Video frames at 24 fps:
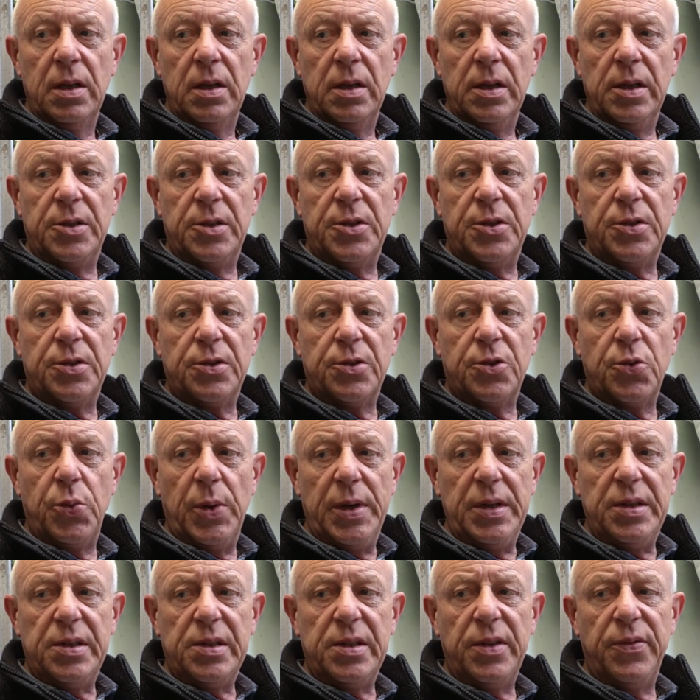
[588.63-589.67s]
It's
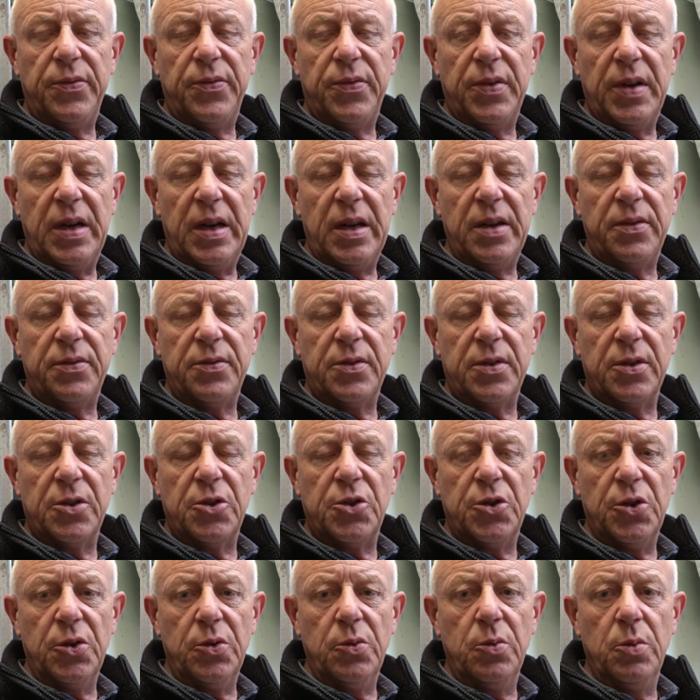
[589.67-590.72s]
25 to
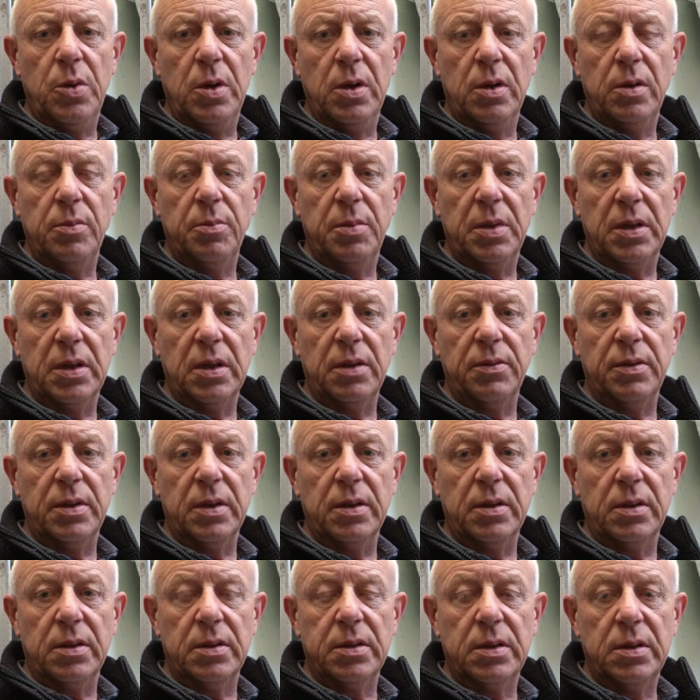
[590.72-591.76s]
2, believe it or
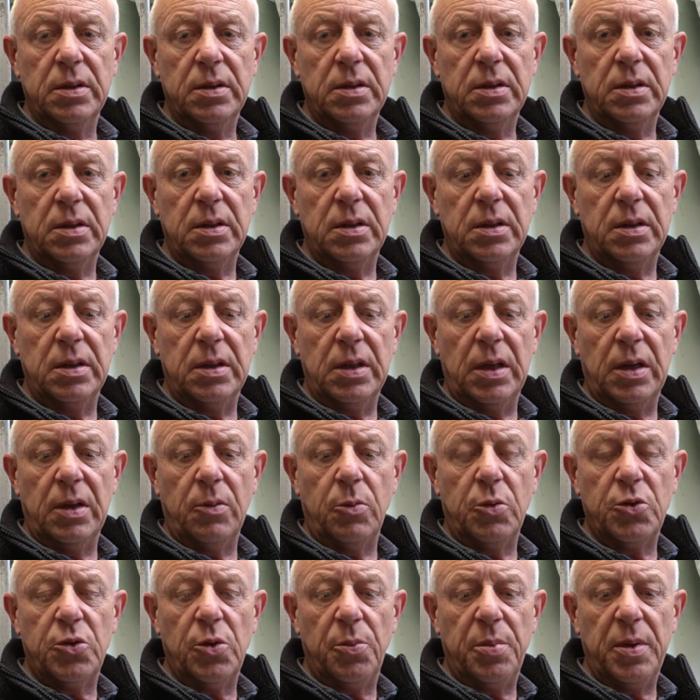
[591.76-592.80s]
not. And I
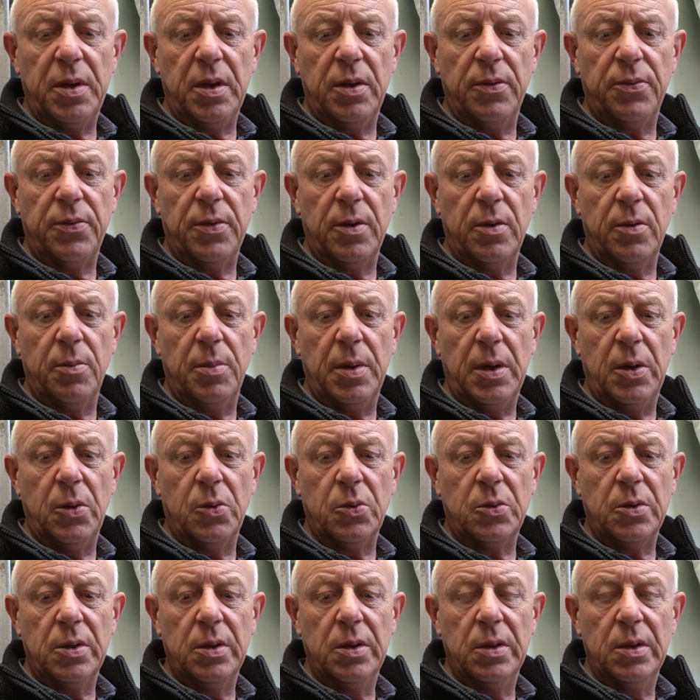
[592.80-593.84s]
was up here for
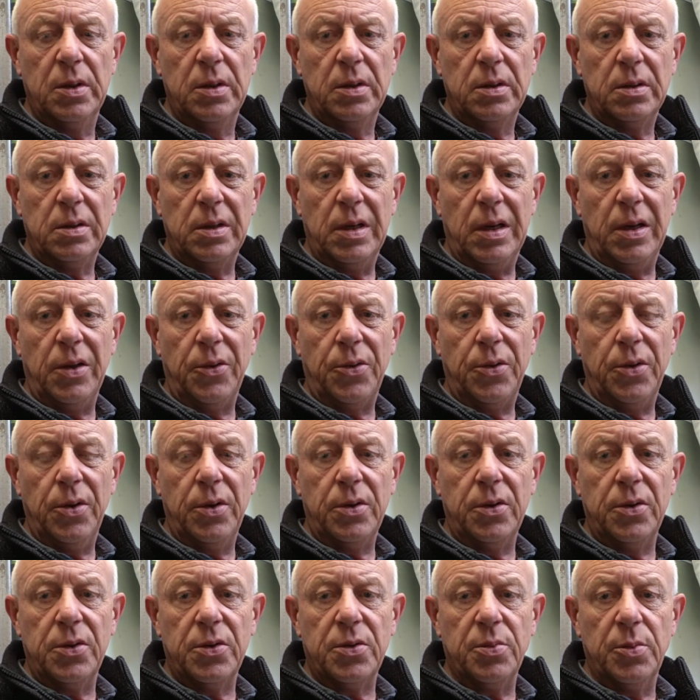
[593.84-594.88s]
about
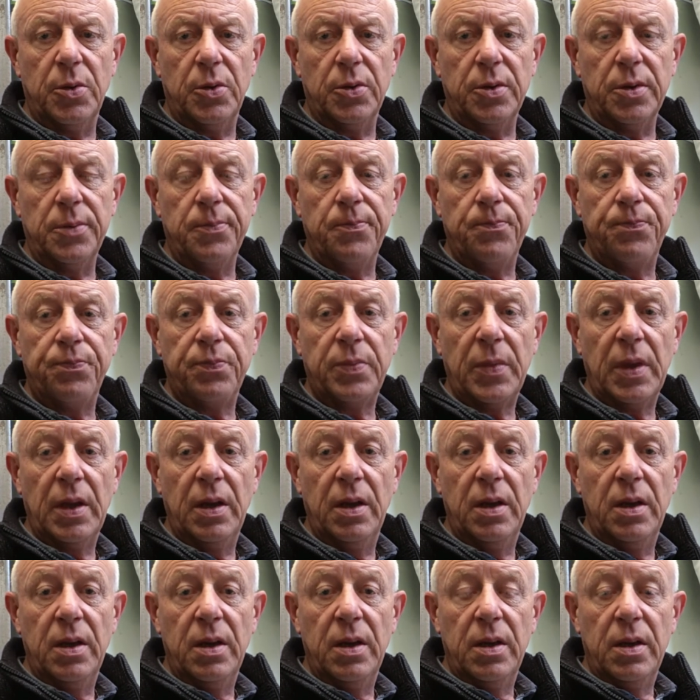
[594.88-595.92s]
9:30 this morning.
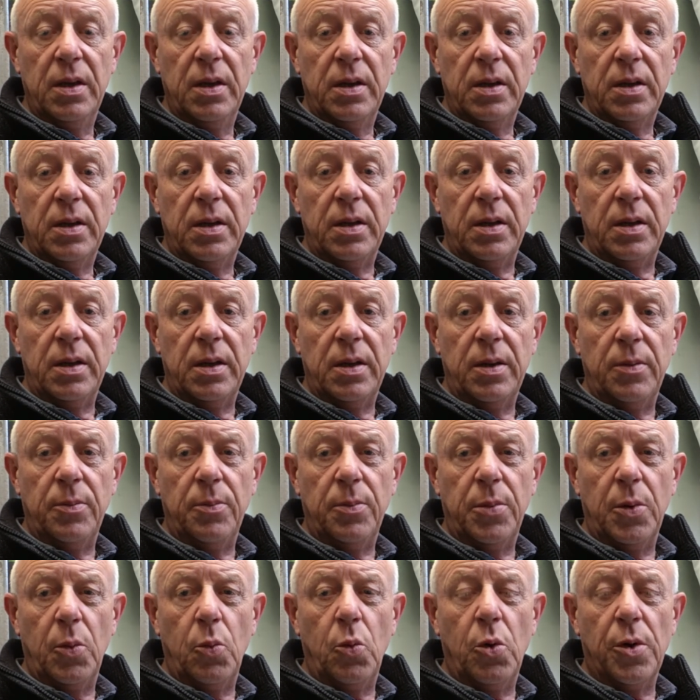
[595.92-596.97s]

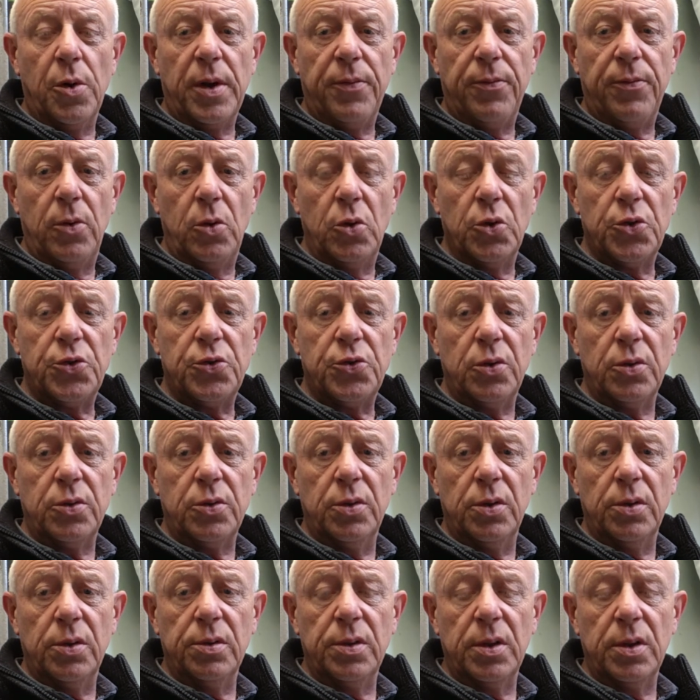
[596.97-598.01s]
But what I've also
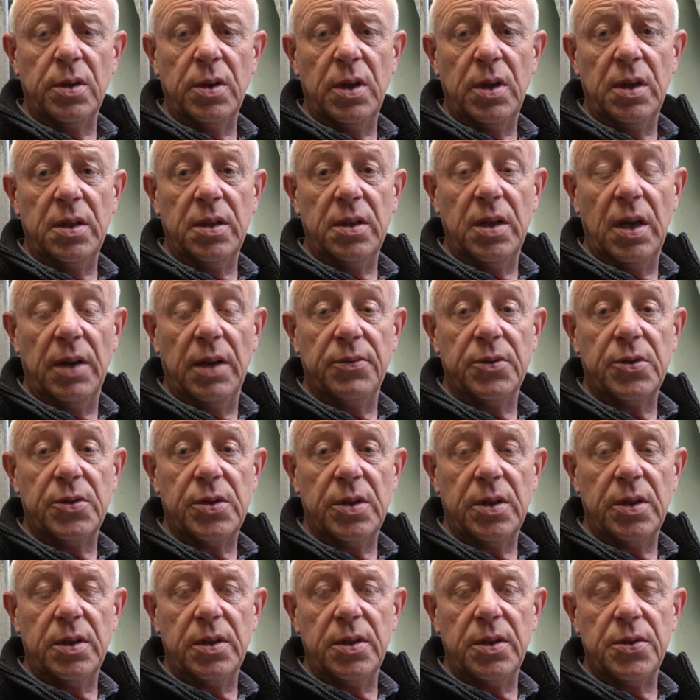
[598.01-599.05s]
done that you haven't
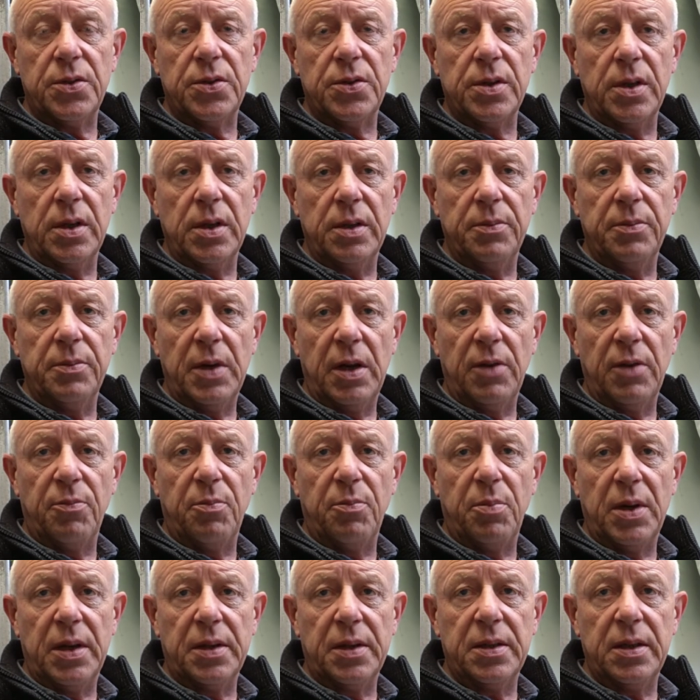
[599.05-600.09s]
seen is
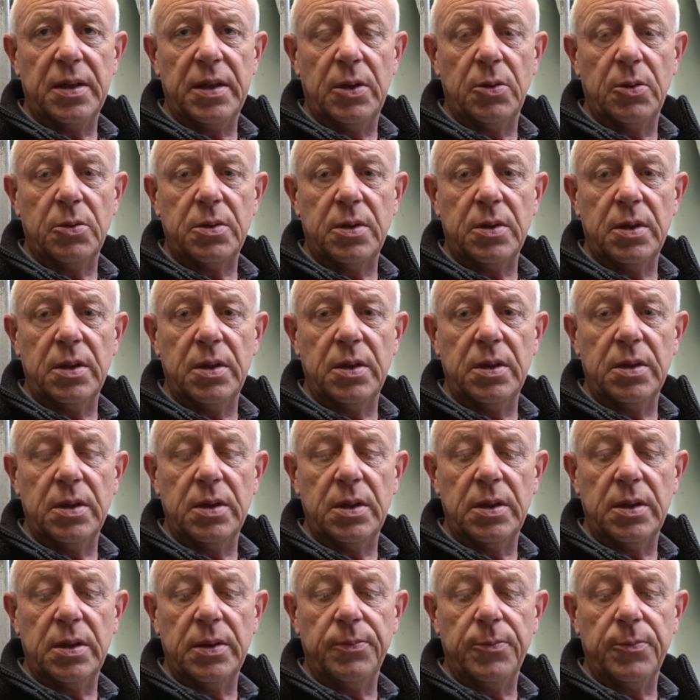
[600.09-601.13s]
I've planted out
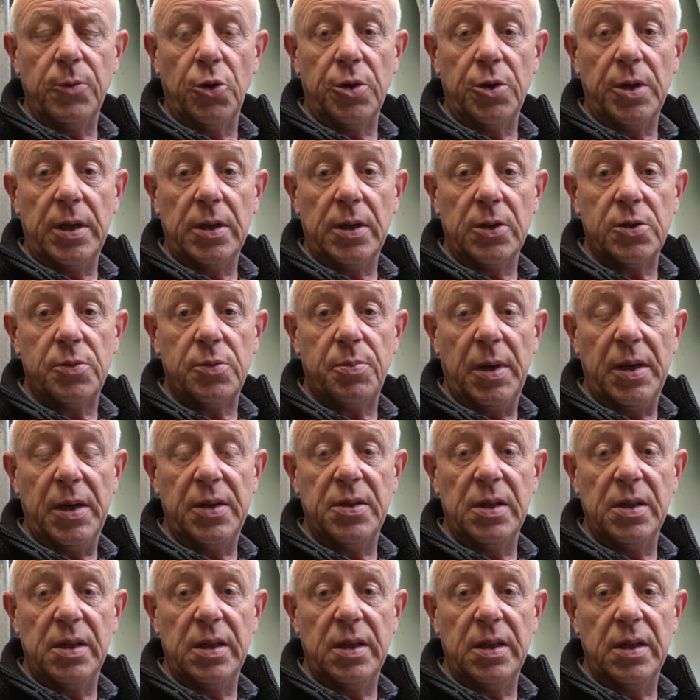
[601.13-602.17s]
the oriental
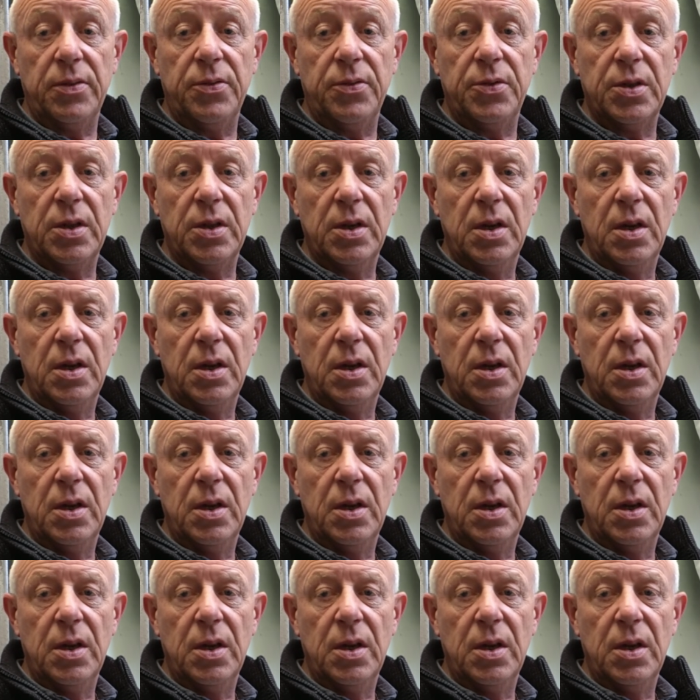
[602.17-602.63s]
spicy leaves